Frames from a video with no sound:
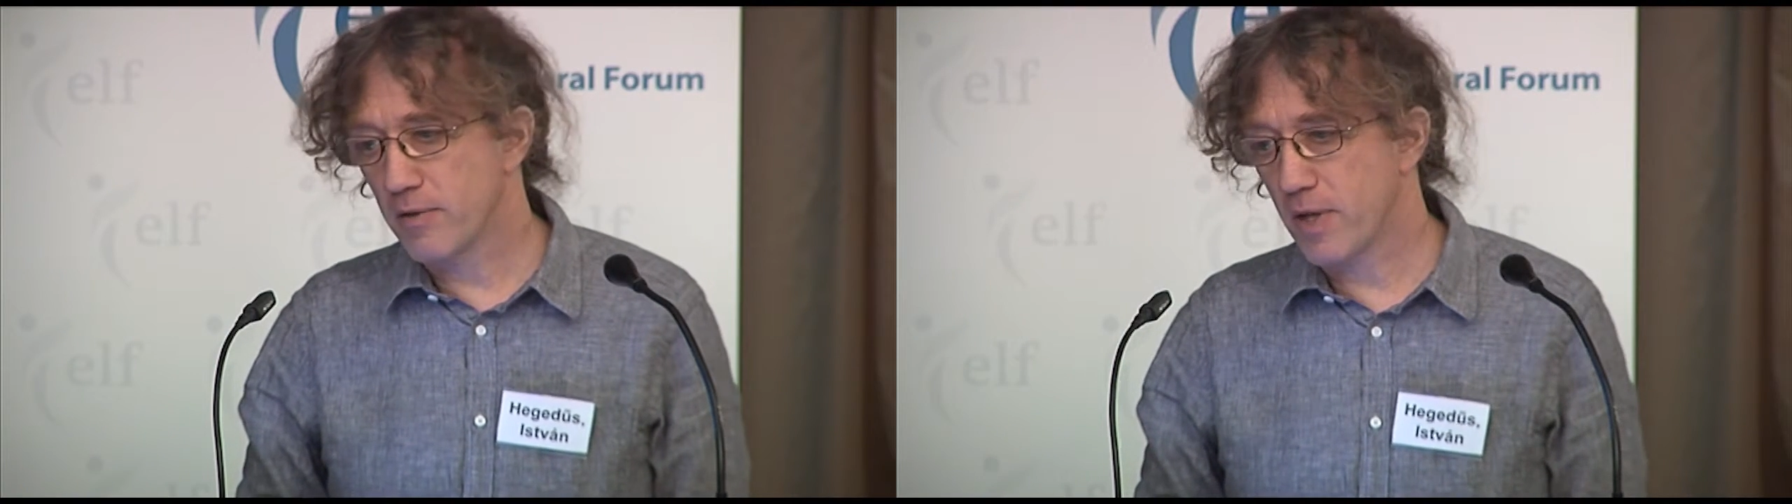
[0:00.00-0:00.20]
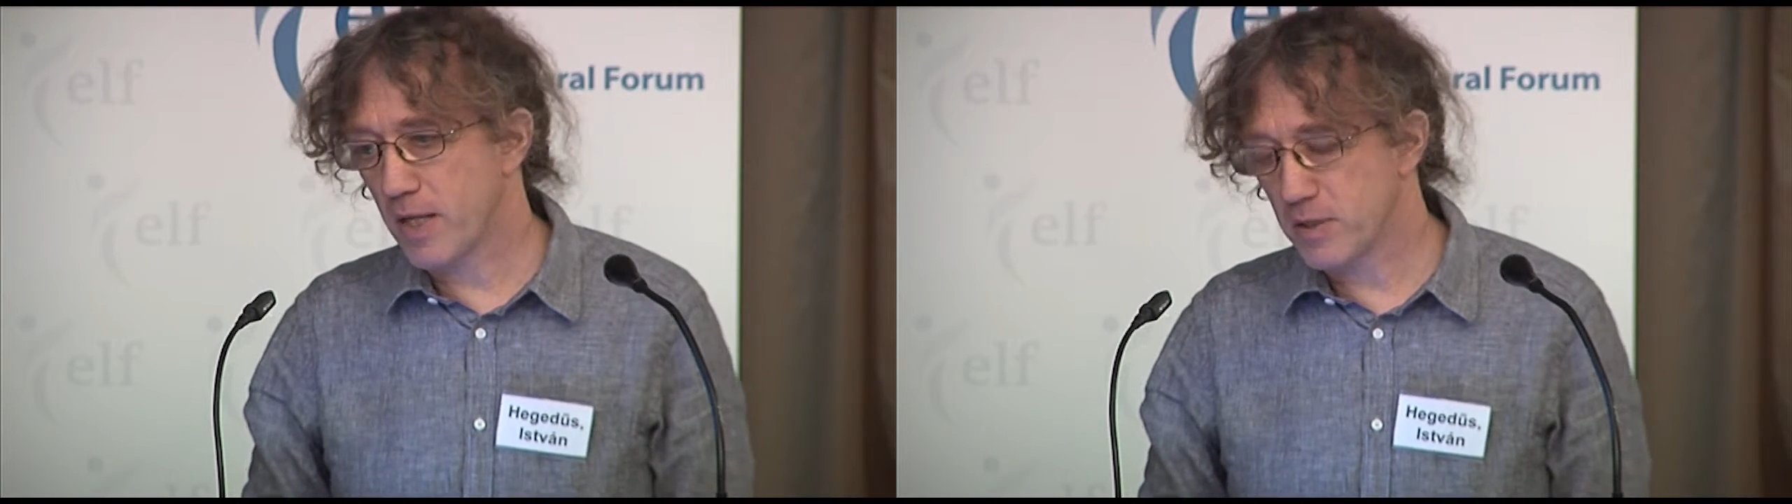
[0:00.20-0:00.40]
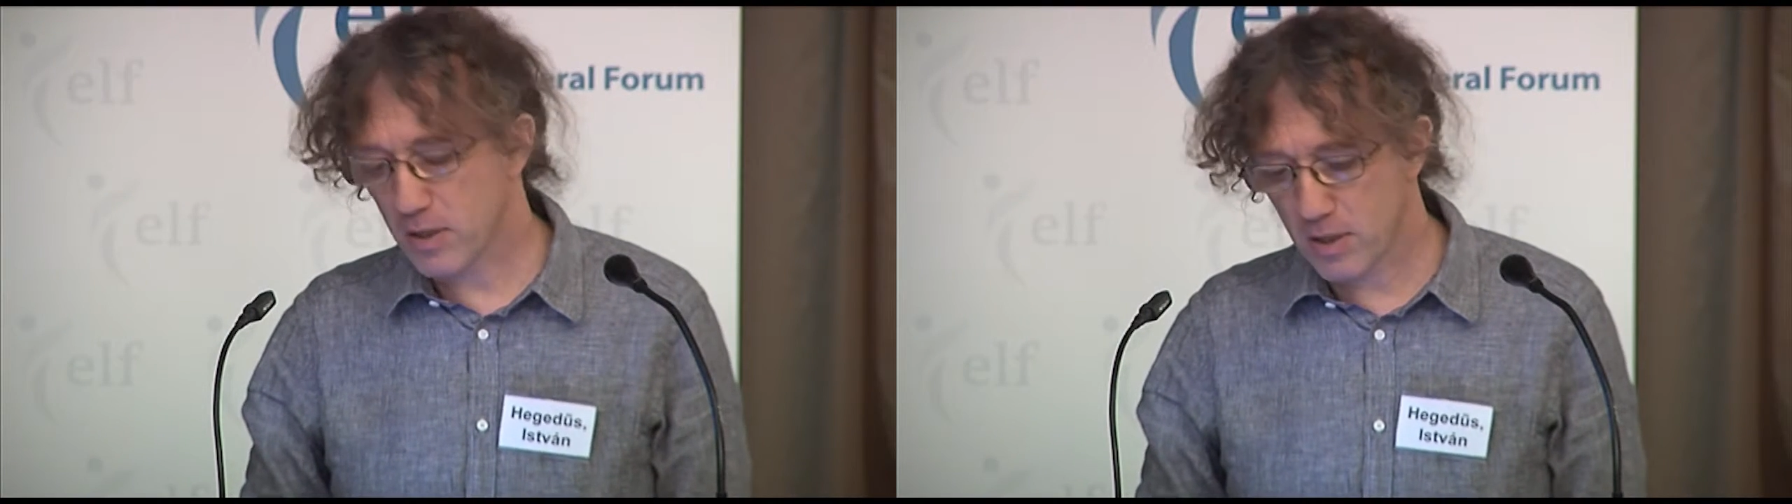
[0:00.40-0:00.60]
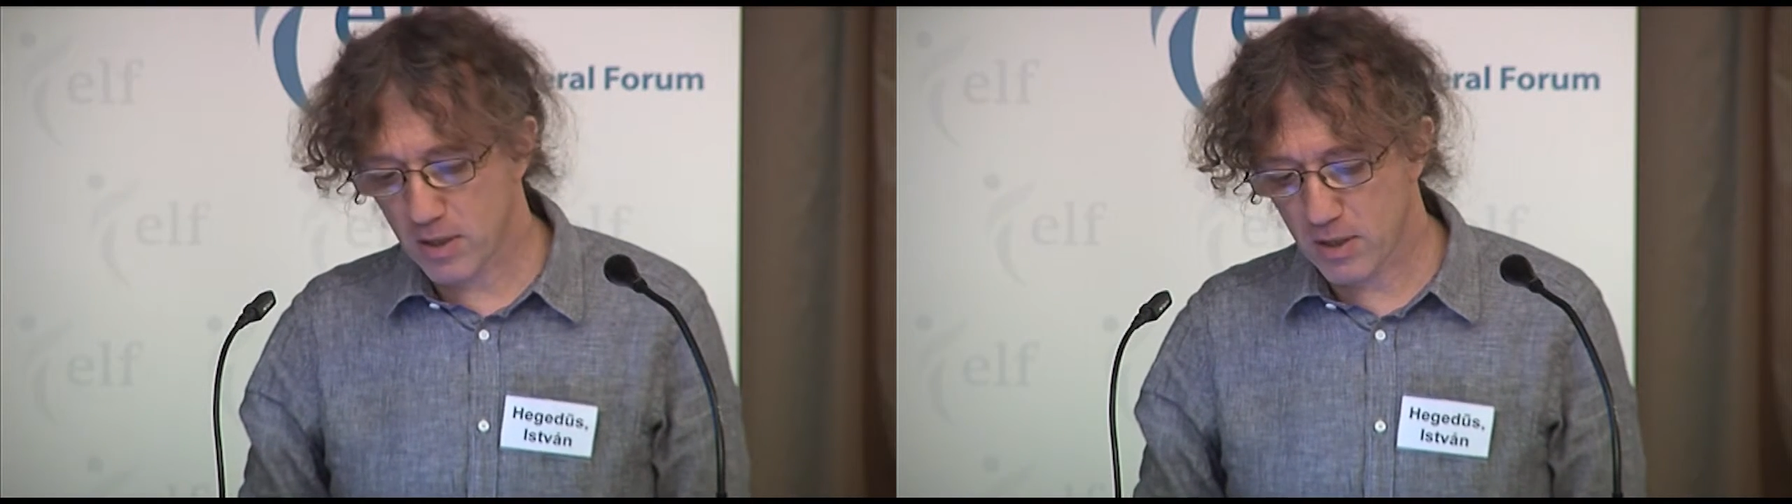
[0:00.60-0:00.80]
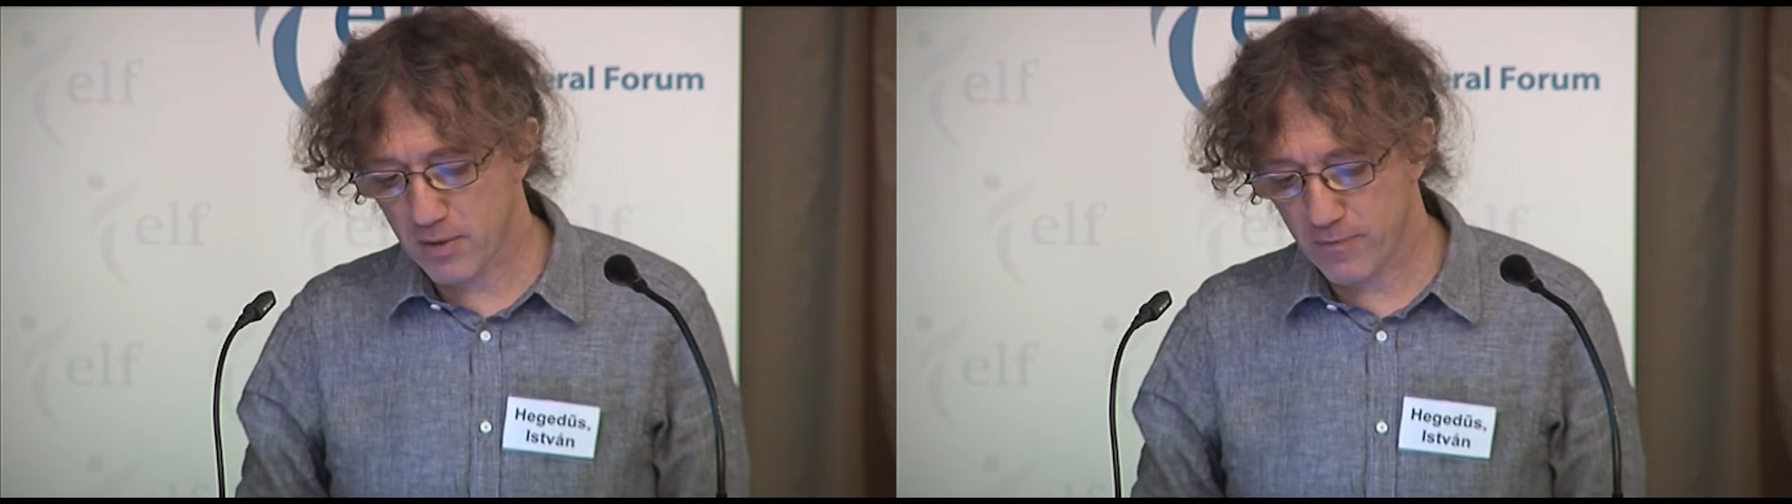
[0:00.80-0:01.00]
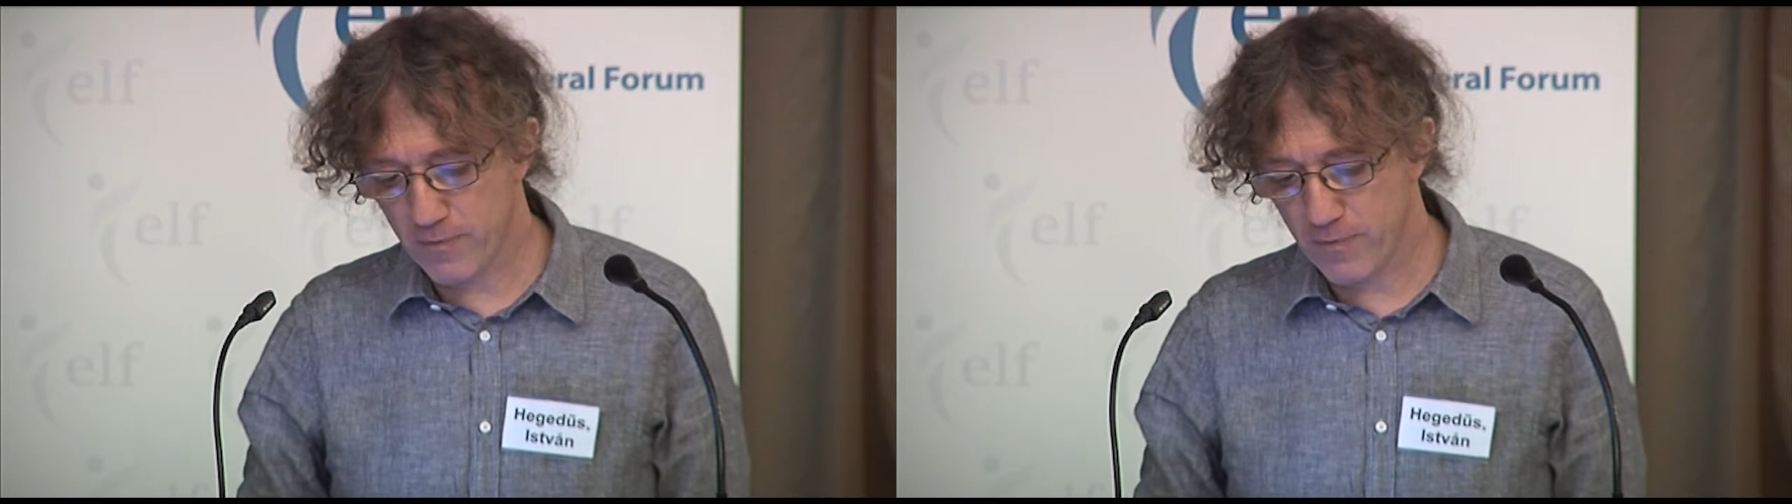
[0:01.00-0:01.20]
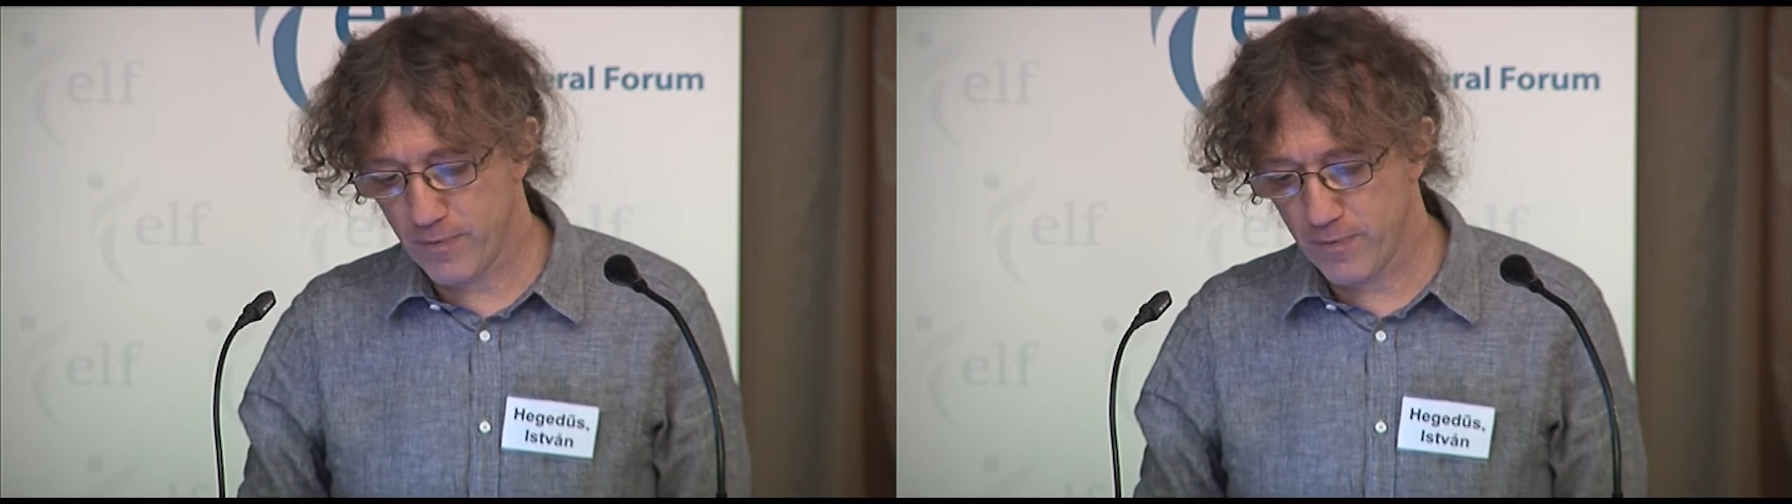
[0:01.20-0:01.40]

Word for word: that uh,